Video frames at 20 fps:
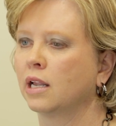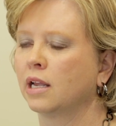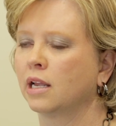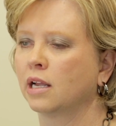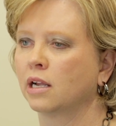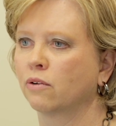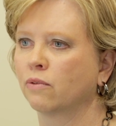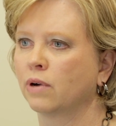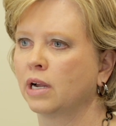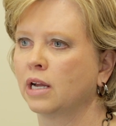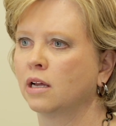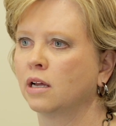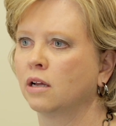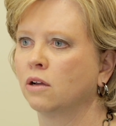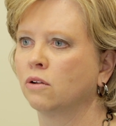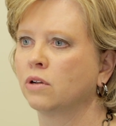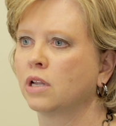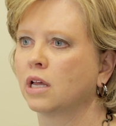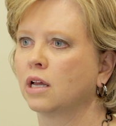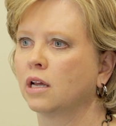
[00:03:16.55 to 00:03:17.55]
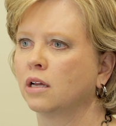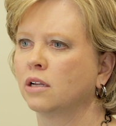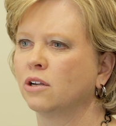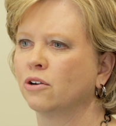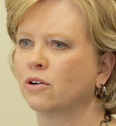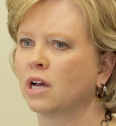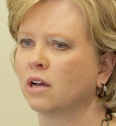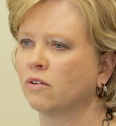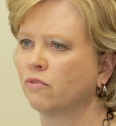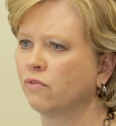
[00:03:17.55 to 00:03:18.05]
laying around,
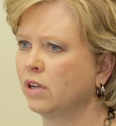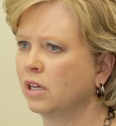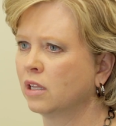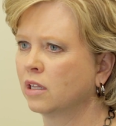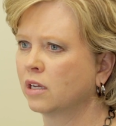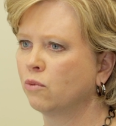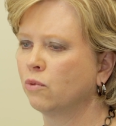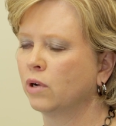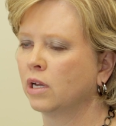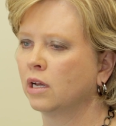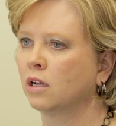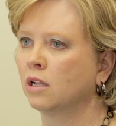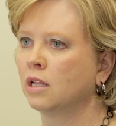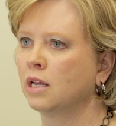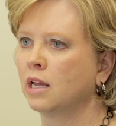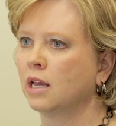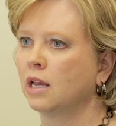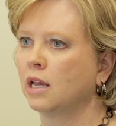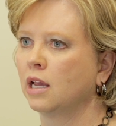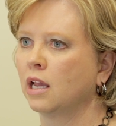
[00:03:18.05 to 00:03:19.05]
you're not feeling well,